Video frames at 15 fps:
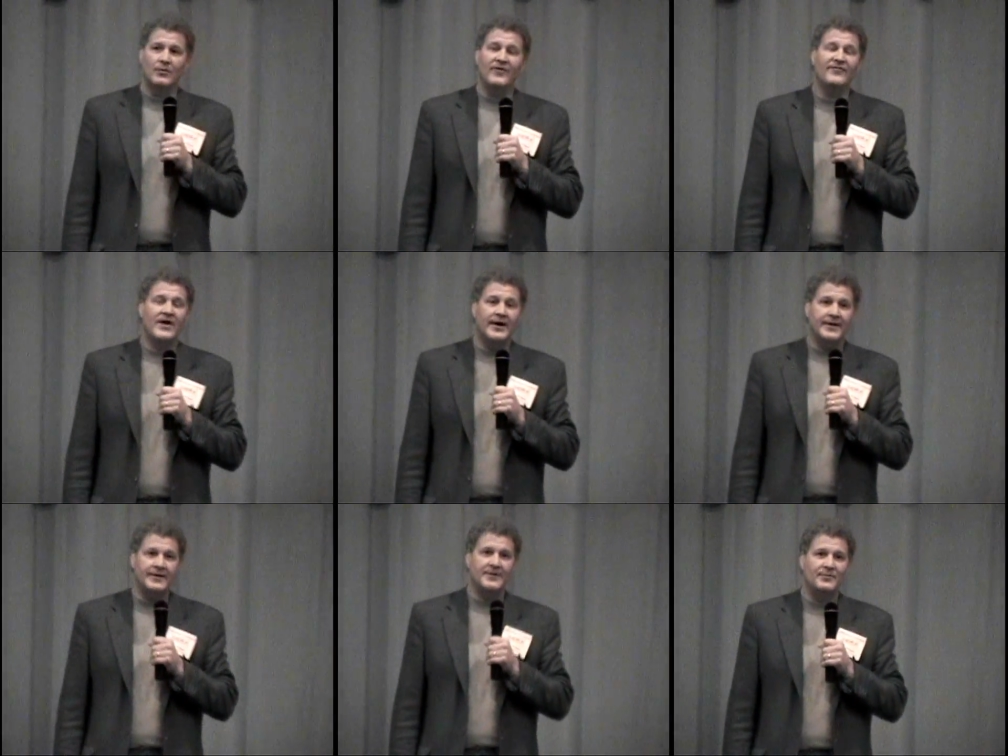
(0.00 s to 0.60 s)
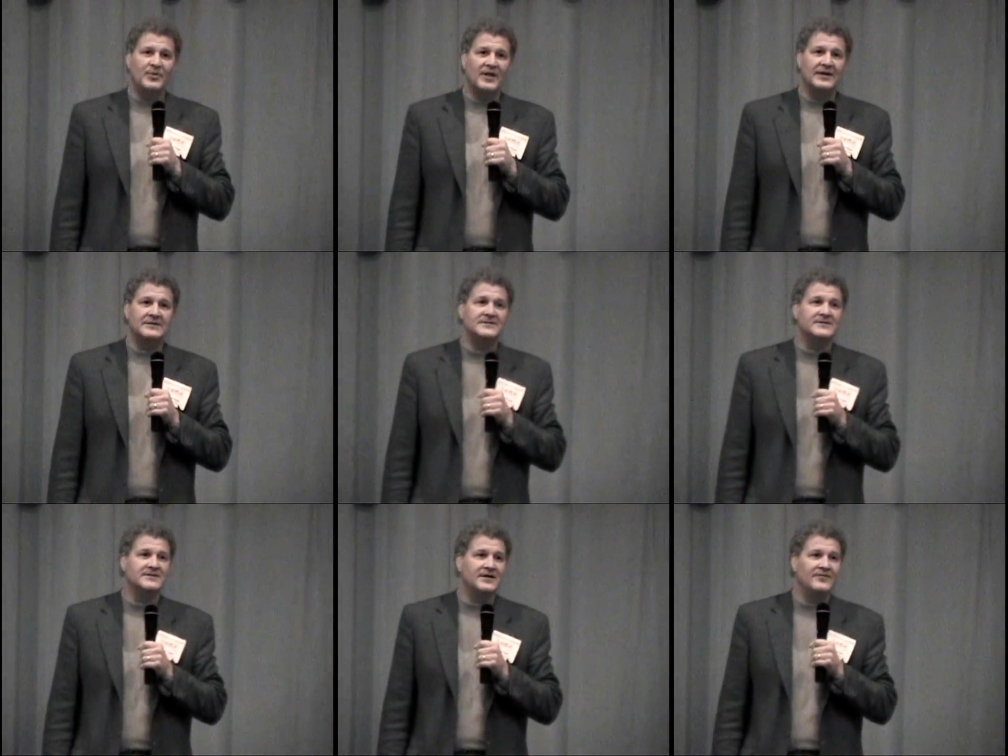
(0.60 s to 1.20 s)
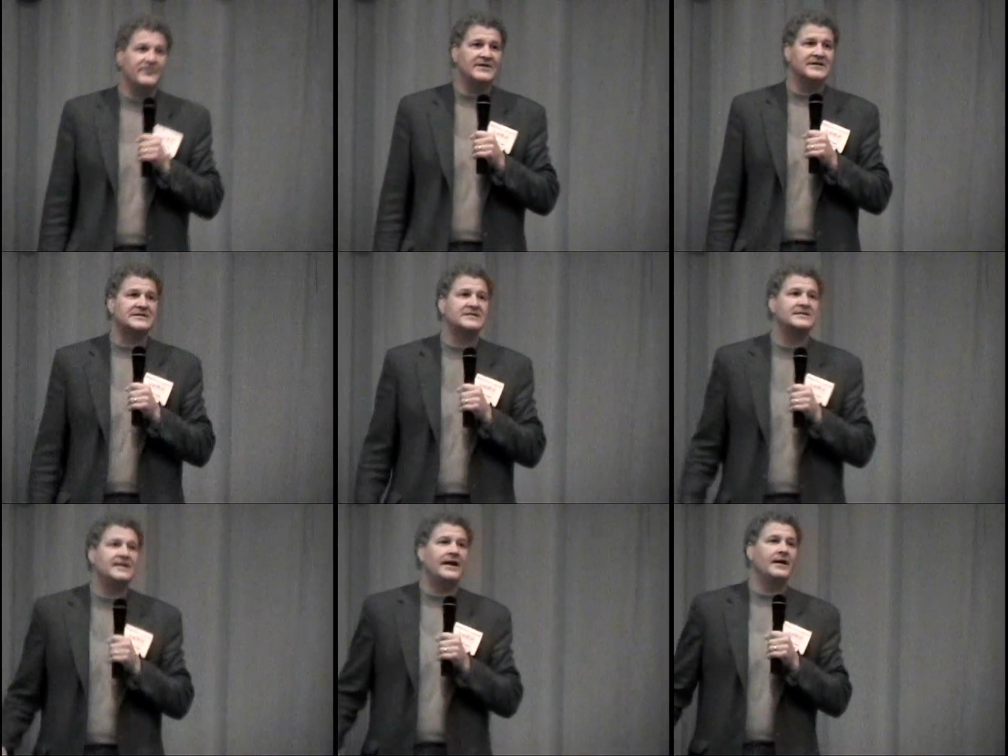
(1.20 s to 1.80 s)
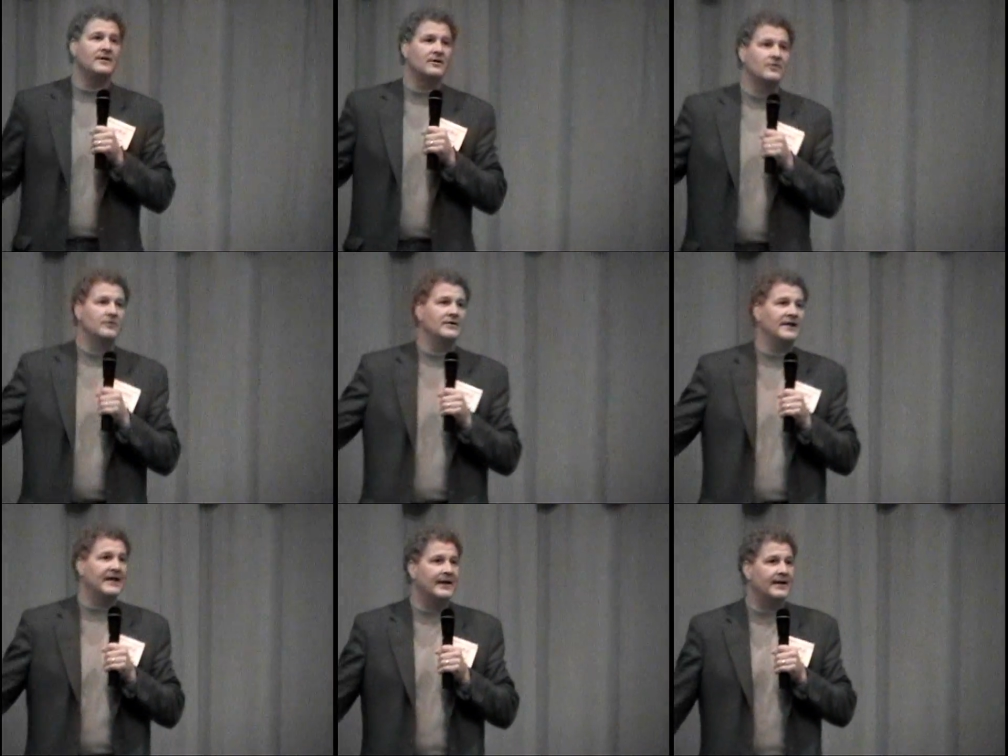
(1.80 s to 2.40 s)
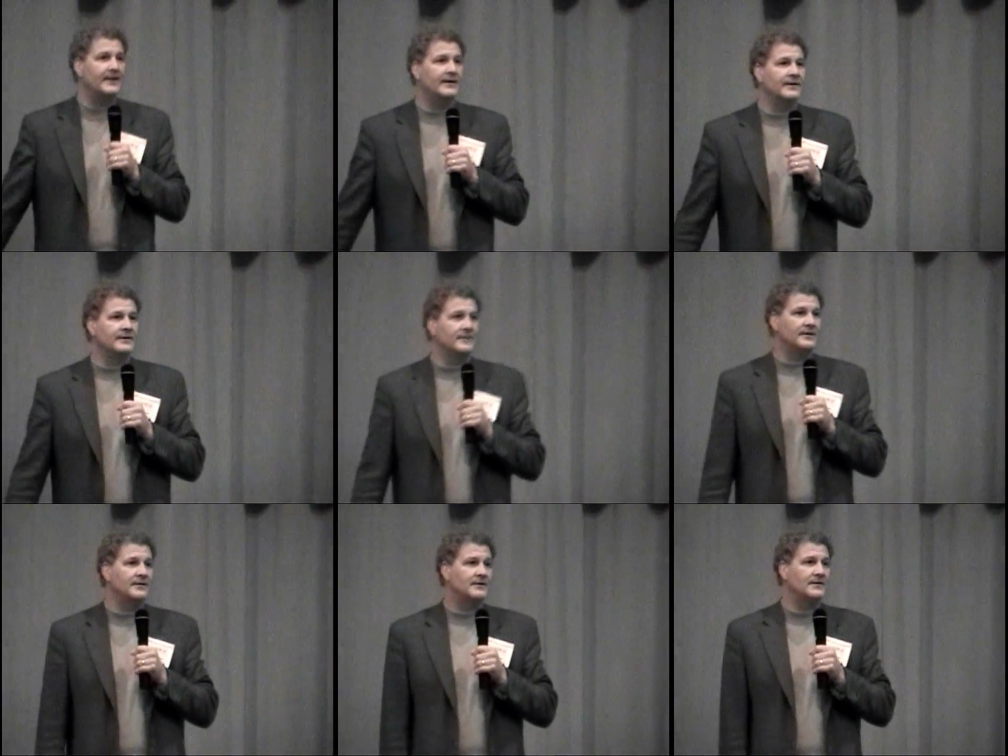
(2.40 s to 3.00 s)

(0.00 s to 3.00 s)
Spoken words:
We've got into places even the state couldn't get in.